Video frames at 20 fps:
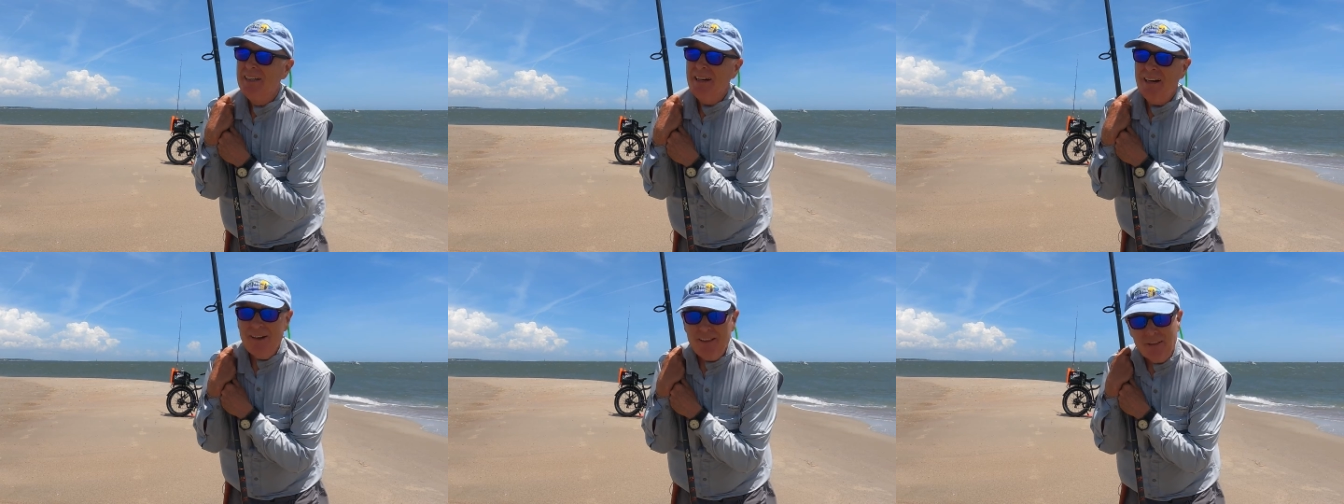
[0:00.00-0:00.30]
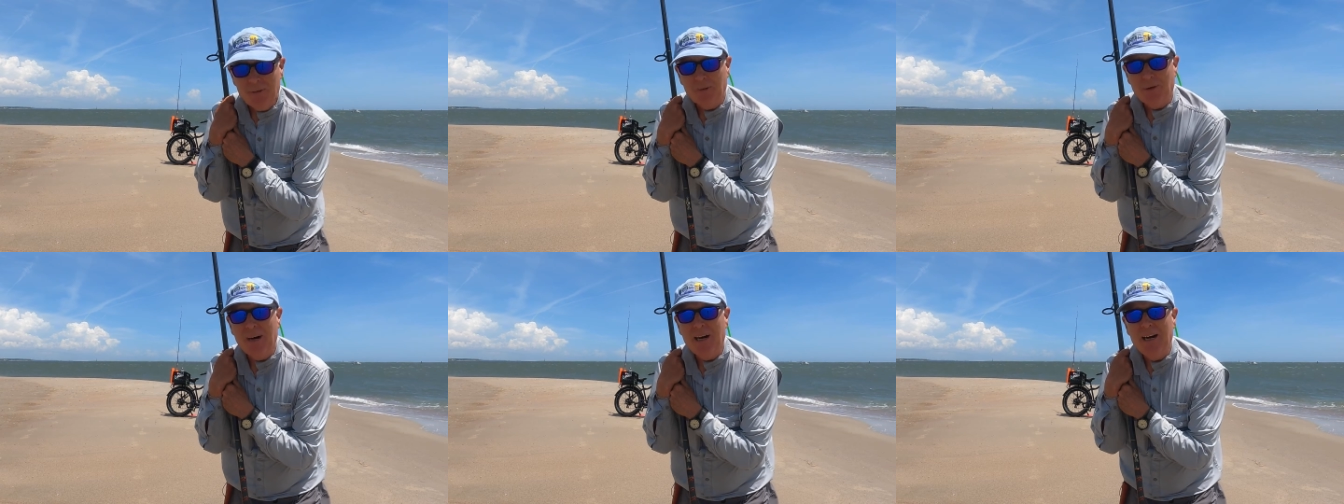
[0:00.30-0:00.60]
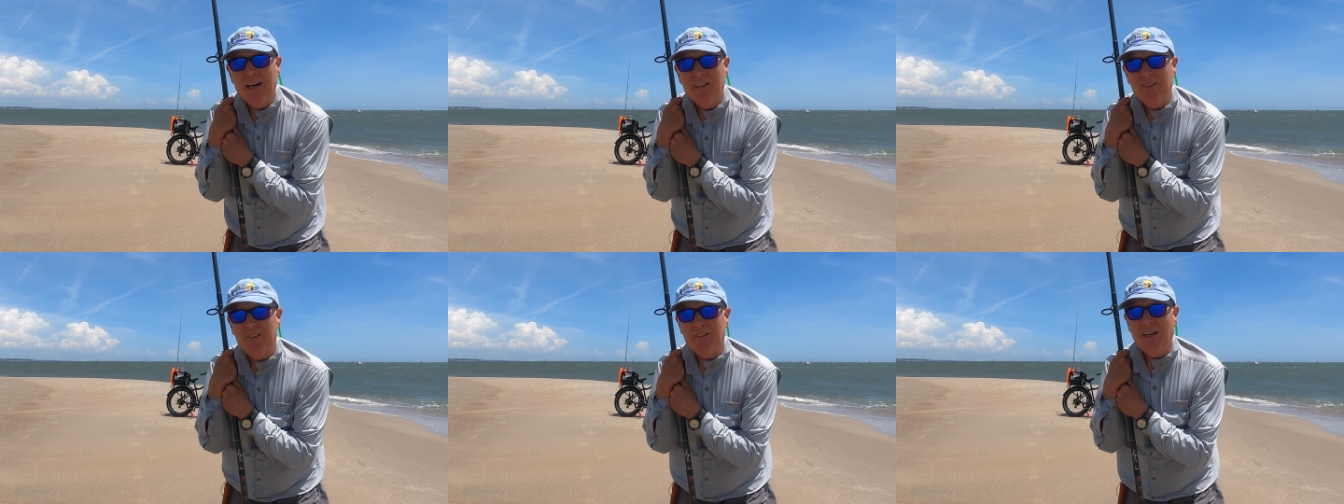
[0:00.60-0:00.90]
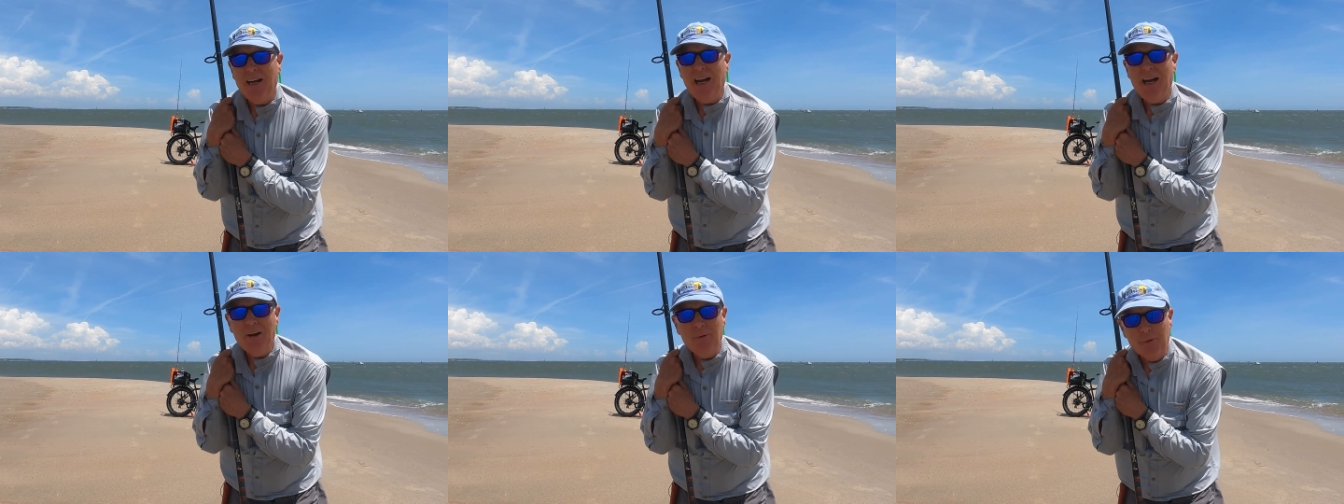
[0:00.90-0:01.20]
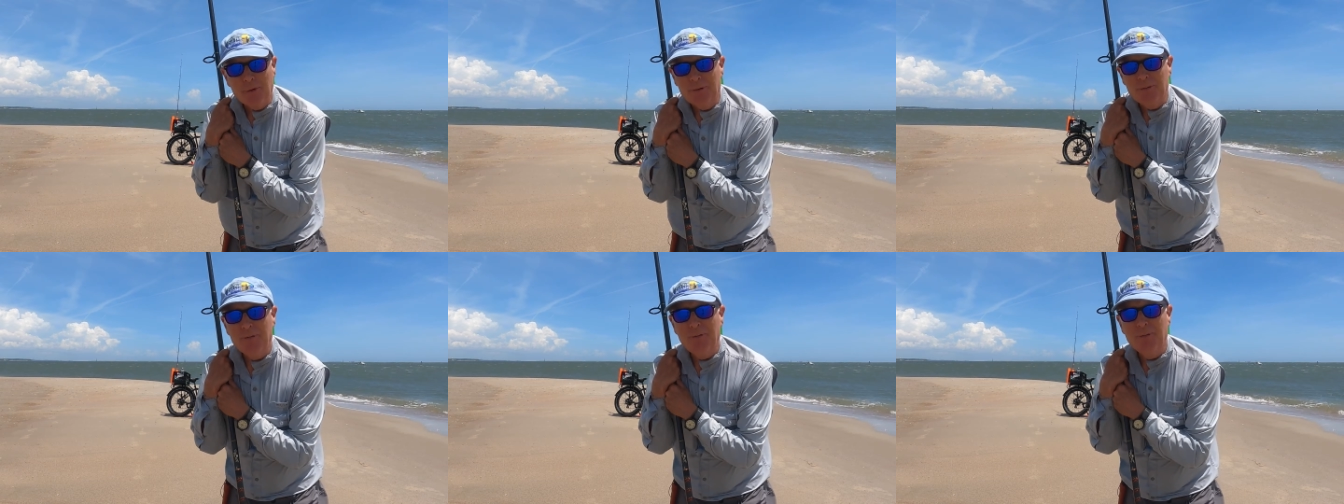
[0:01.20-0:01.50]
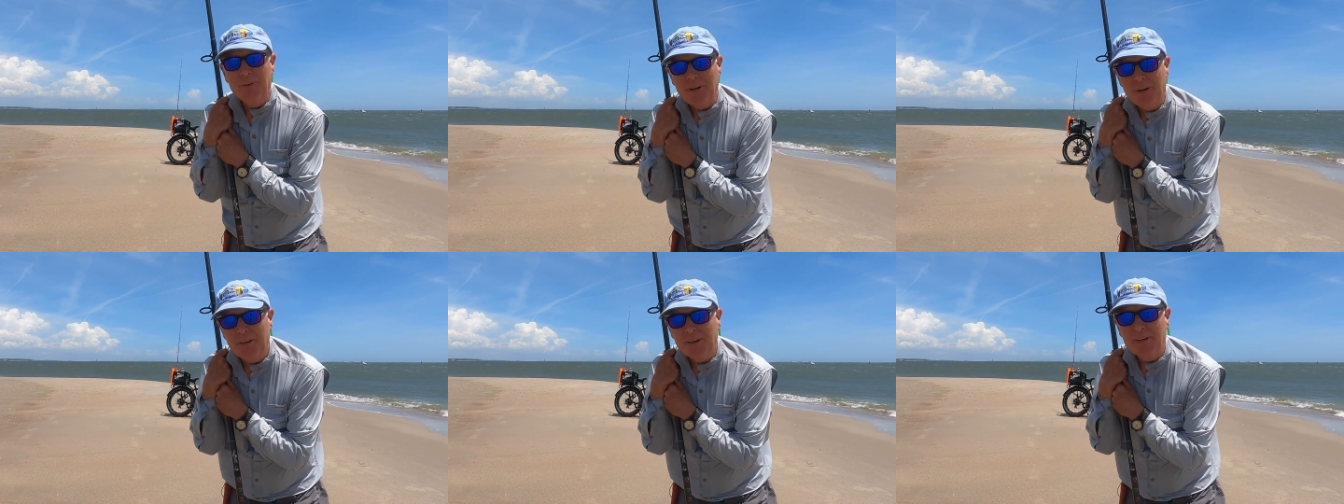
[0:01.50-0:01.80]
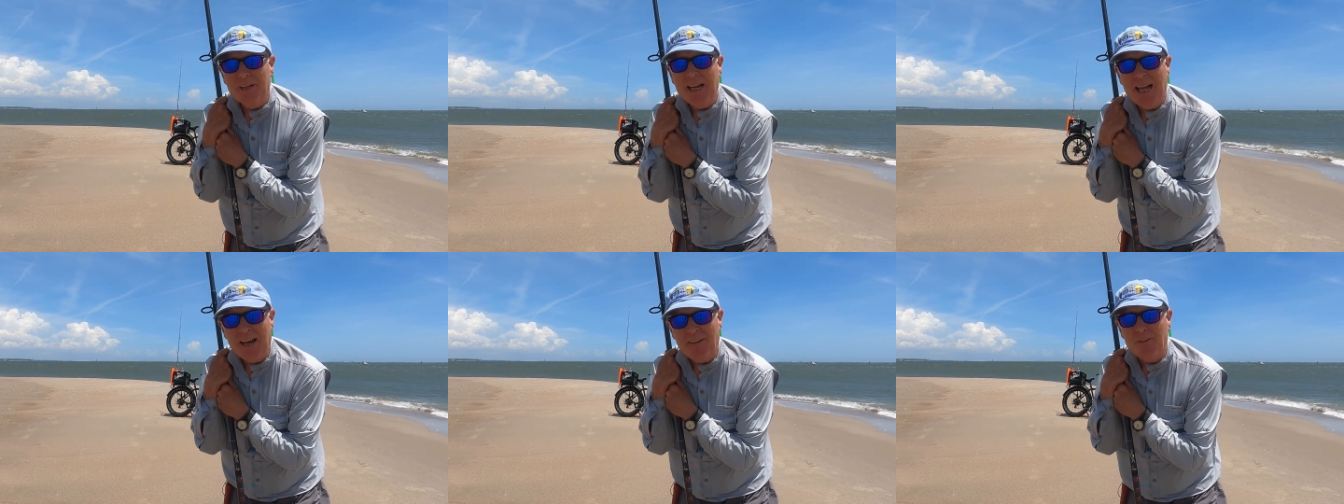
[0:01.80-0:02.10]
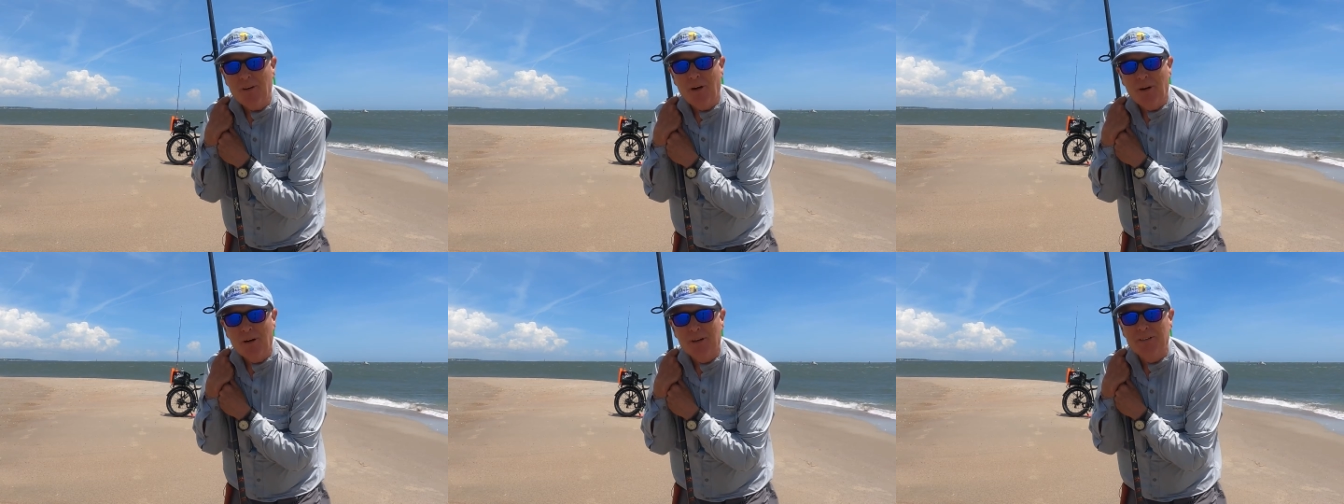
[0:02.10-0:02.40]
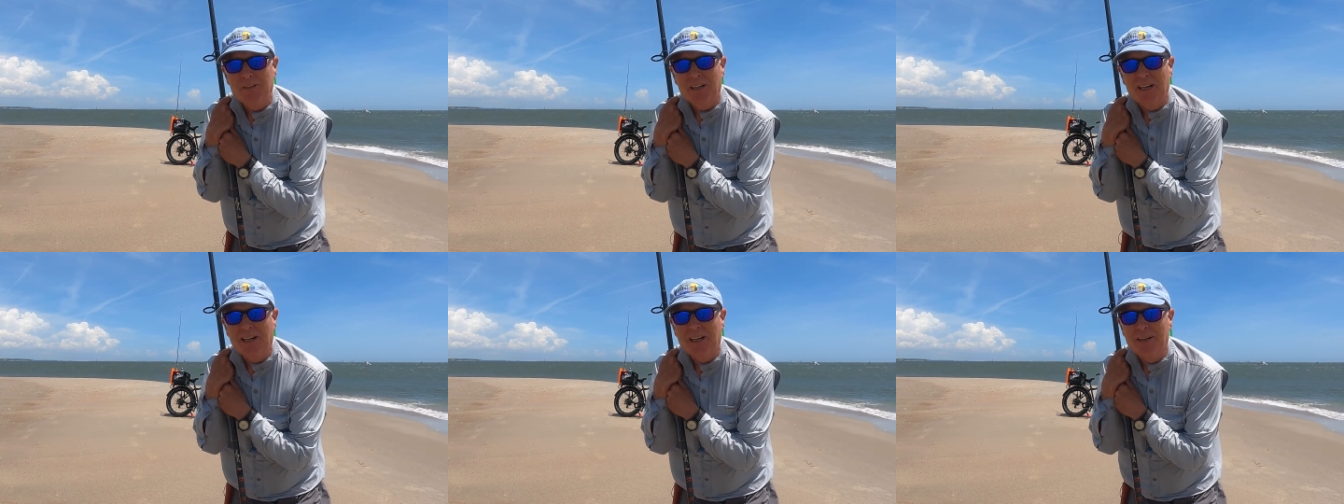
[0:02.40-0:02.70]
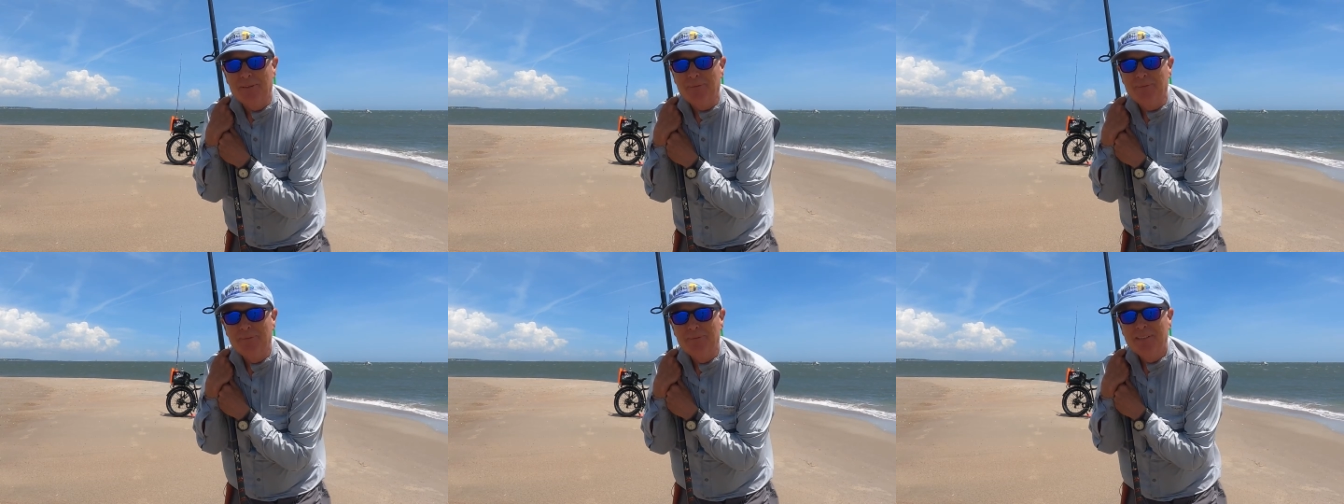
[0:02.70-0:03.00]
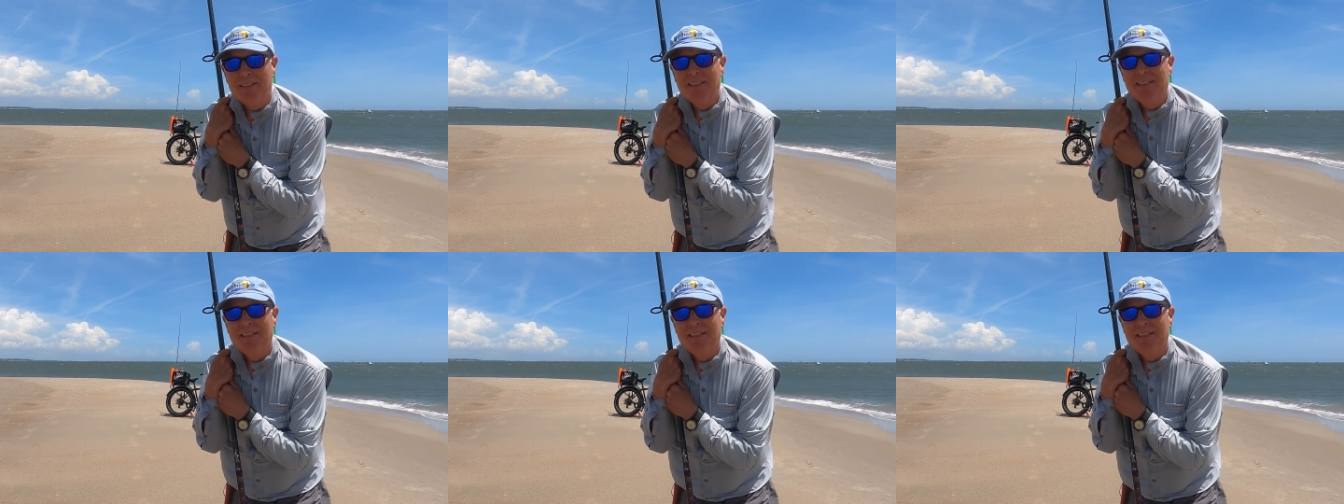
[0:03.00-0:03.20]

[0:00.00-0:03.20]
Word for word: Otherwise, I would really have a hard time.